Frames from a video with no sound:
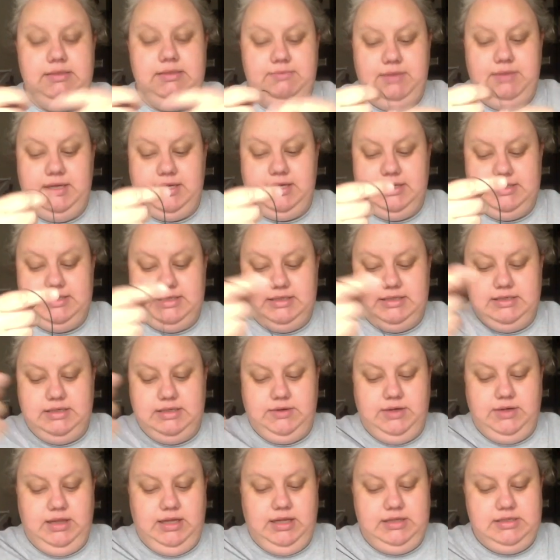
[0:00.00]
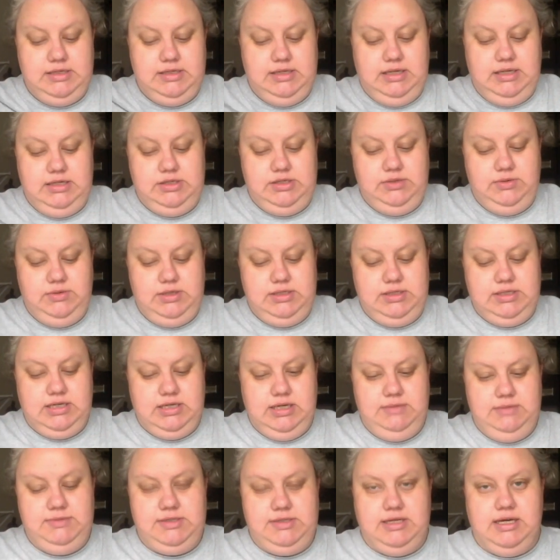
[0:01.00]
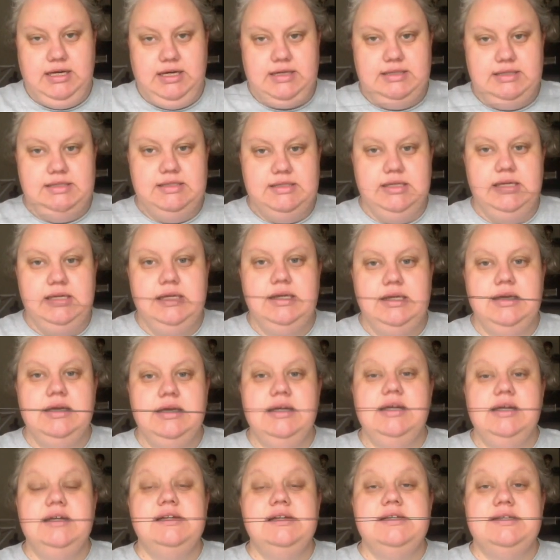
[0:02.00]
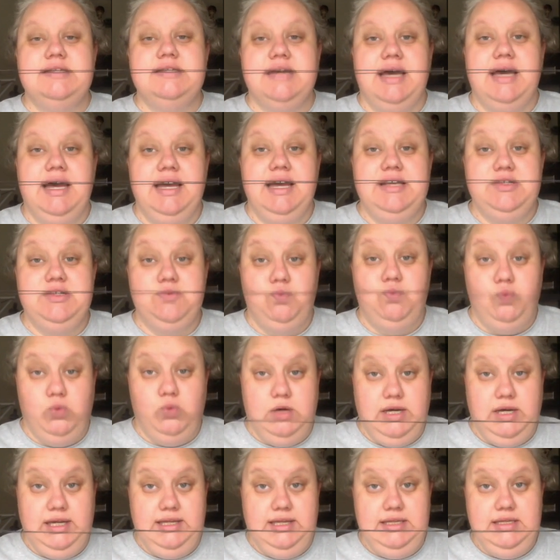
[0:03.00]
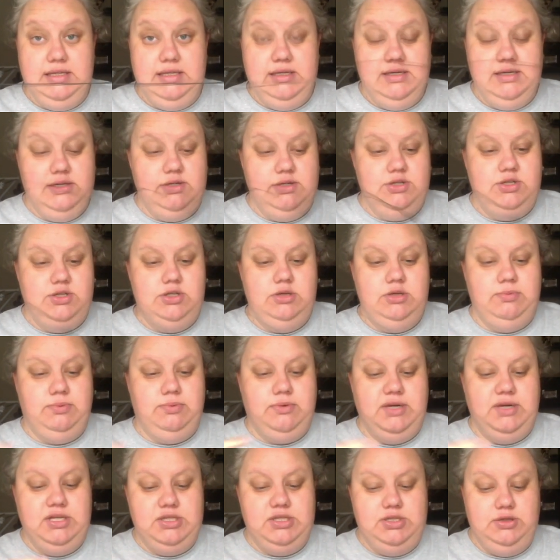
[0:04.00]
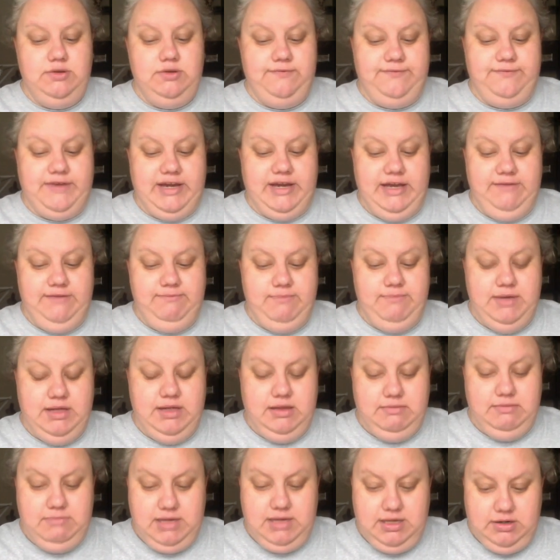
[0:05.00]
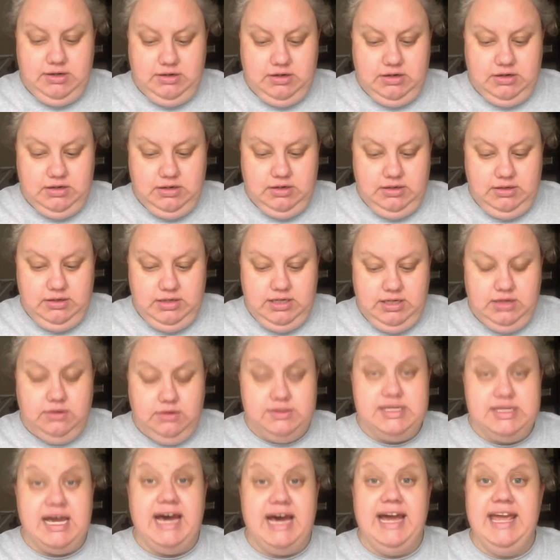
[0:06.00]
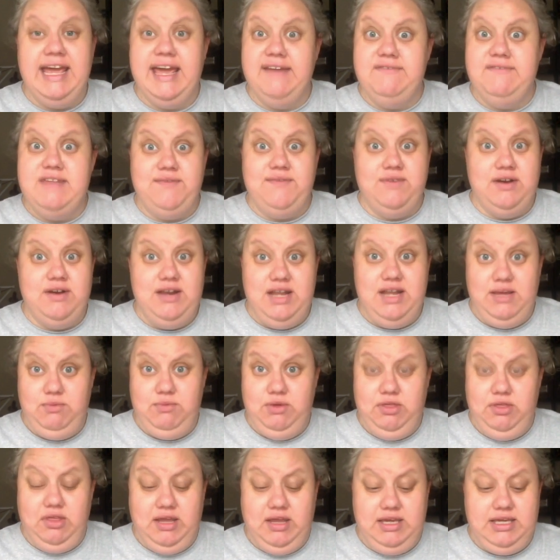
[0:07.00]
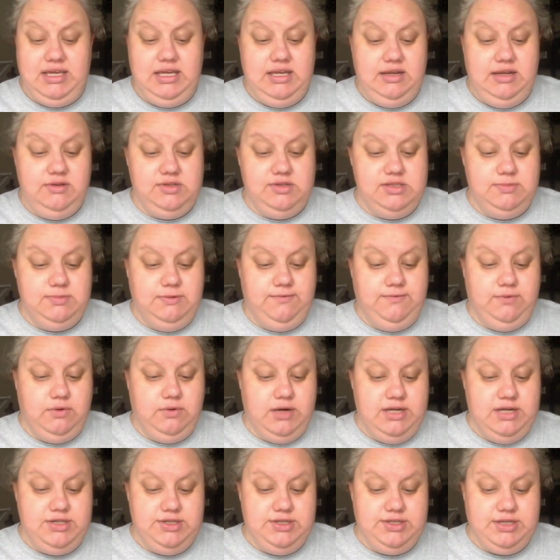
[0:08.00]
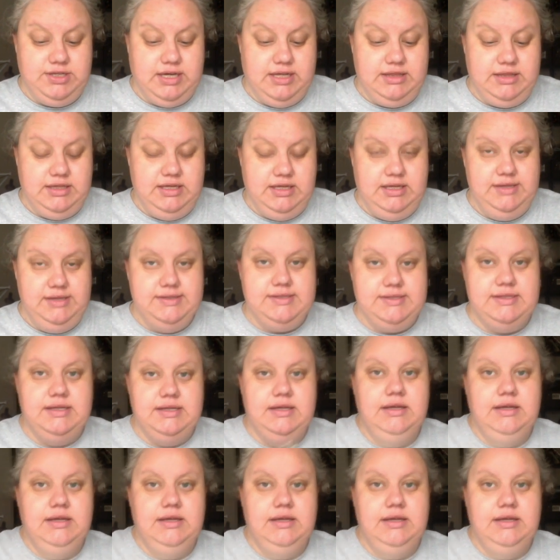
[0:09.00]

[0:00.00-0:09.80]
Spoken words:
because that's how I like to knit 2 at a time socks. Size 1, 2.25 millimeter needles. I have never knit with Likey needles before. I just got these.